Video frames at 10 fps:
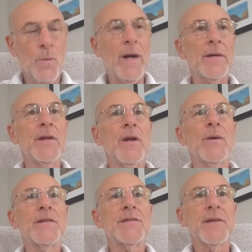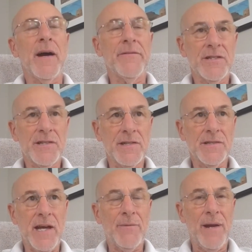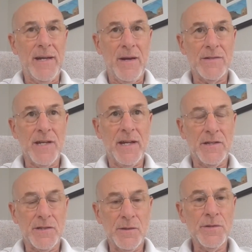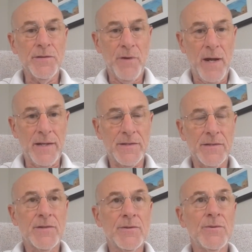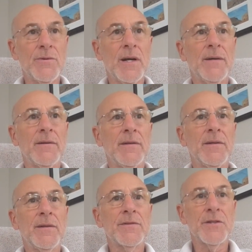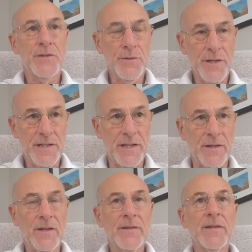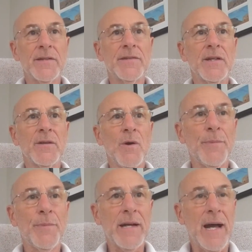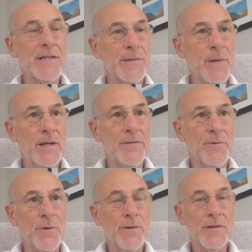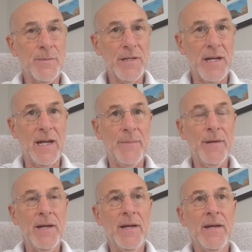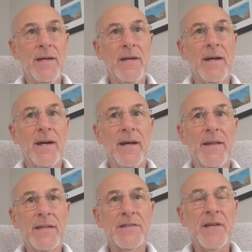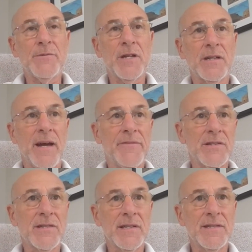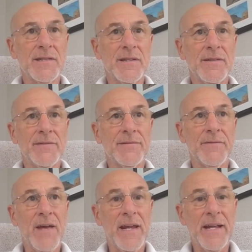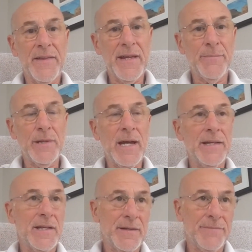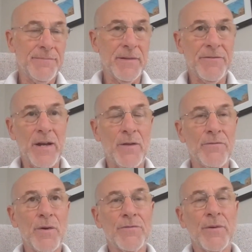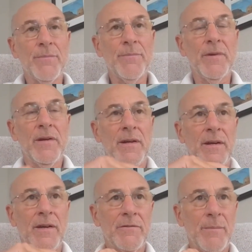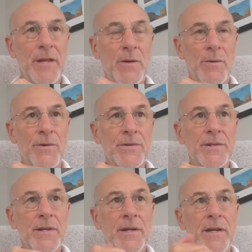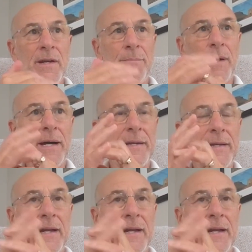Well, he's got exclusive rights to do the deal. The deal be consummated for some time. That's subject, obviously, to the vetting of the NBA and then the final vote from the owners. But,